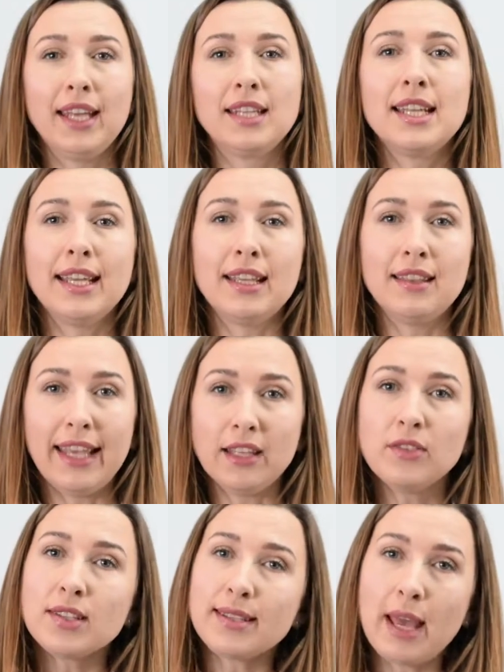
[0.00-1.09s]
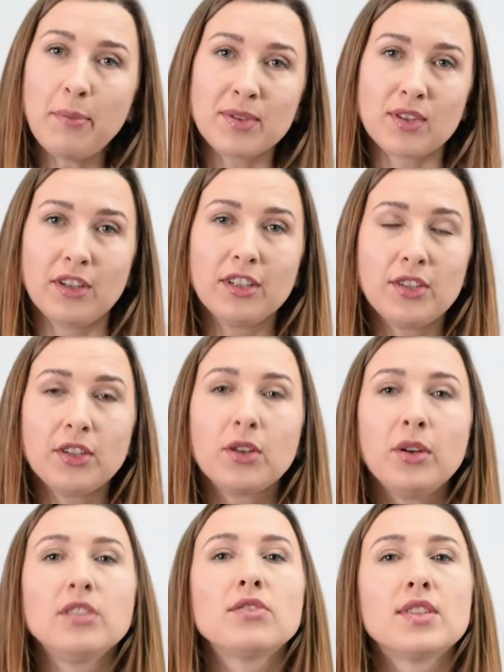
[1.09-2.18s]
And in the end of this episode, you're
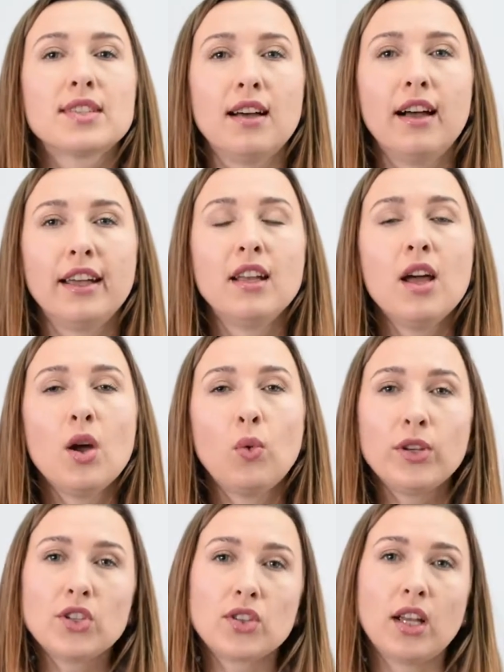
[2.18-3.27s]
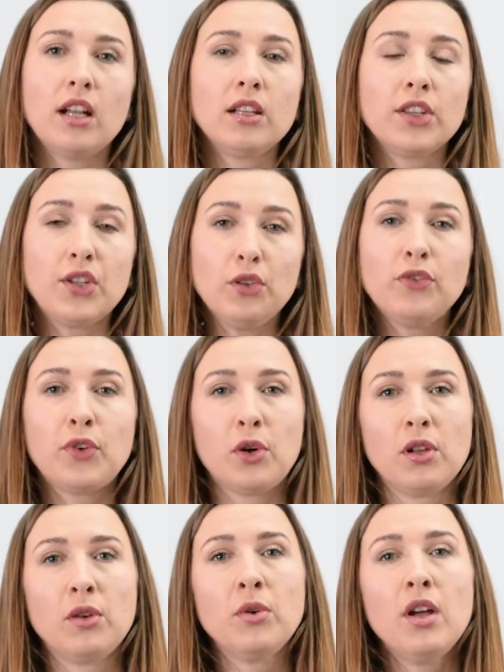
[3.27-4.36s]
going to decide which style you
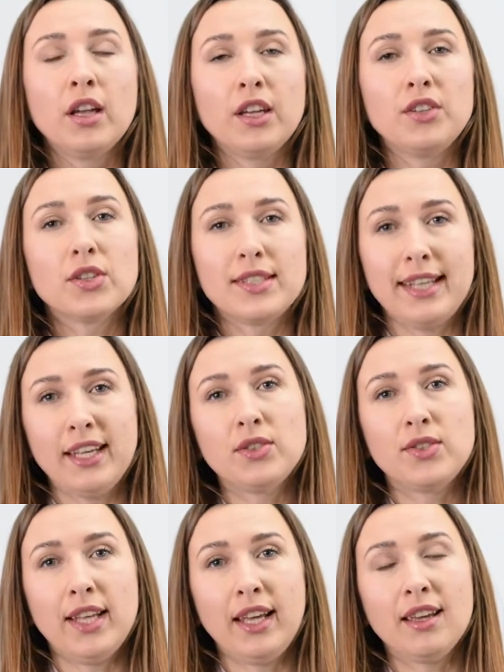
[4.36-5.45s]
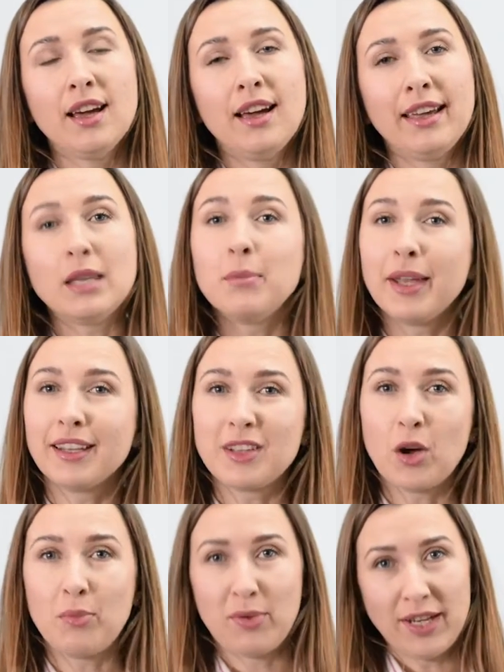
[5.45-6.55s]
follow in your day-to-day
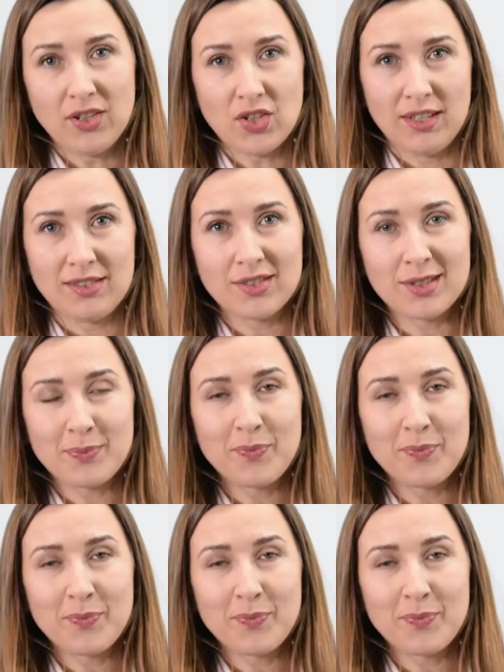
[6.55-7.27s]
emailing operations.